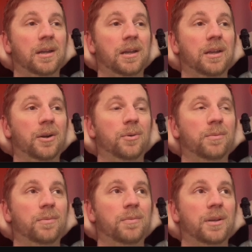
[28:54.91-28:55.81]
you know,
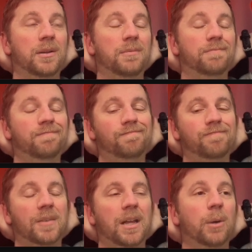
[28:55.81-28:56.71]

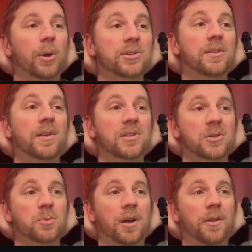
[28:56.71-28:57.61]
and I will say this
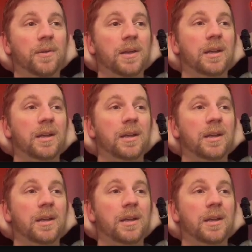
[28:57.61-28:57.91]
as well.